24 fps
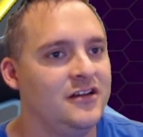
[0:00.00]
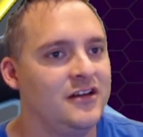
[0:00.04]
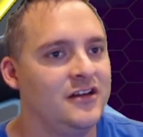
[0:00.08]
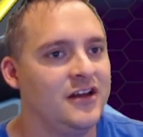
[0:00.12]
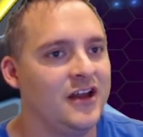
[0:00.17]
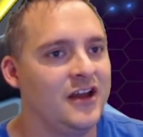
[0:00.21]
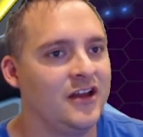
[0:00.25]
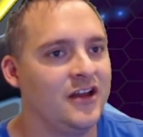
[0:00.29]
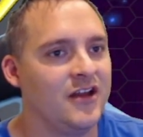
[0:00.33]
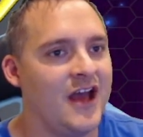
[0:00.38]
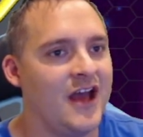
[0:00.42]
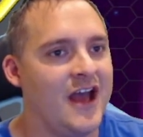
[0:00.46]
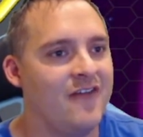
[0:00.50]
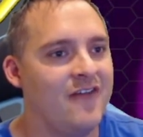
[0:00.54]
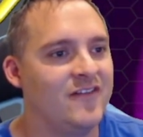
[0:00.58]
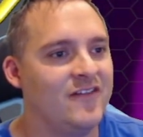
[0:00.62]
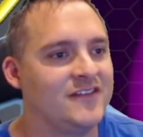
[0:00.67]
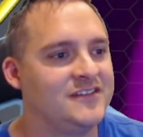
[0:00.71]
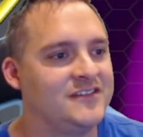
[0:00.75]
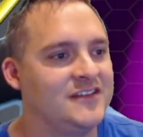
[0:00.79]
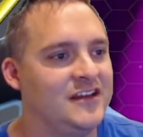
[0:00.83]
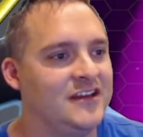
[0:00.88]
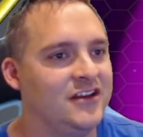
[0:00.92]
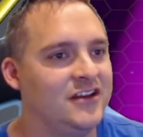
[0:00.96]
And I haven't
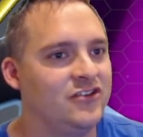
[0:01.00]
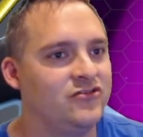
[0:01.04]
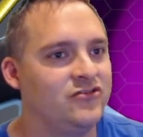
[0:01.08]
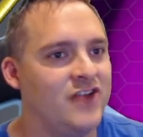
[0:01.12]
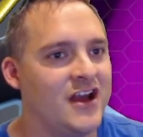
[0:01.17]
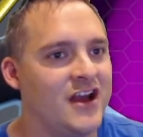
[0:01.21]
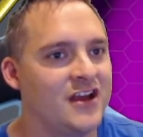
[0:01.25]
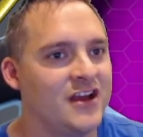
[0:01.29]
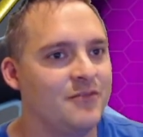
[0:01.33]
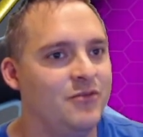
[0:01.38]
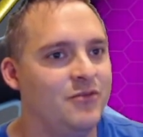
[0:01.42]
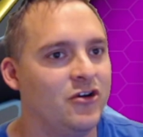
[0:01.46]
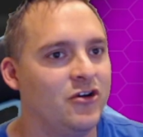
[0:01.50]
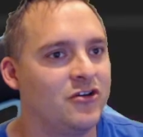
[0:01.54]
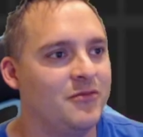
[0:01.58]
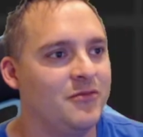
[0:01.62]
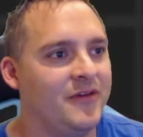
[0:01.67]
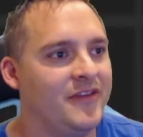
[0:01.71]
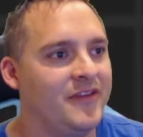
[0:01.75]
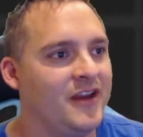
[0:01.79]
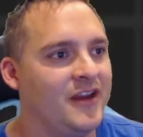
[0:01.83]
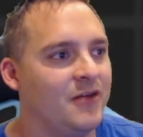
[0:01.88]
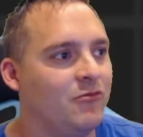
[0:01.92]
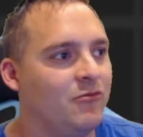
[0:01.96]
seen a Dragon
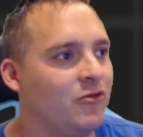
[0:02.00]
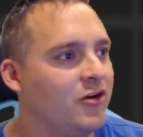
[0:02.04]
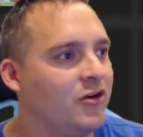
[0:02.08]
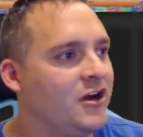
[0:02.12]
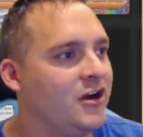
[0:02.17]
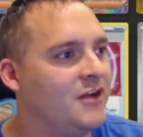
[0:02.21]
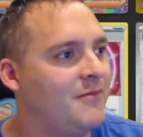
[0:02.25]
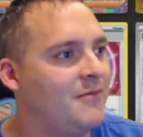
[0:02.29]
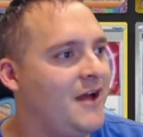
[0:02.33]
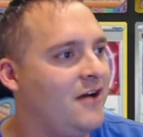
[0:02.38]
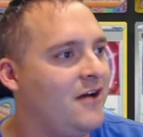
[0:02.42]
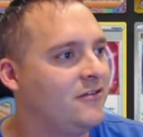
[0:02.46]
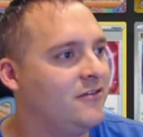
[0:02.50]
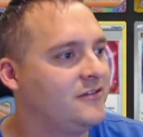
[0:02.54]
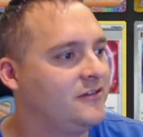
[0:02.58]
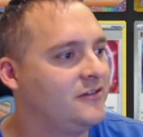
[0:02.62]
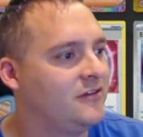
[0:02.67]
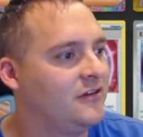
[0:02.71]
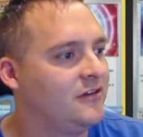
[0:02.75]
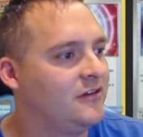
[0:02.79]
Pokemon that I'm worried about.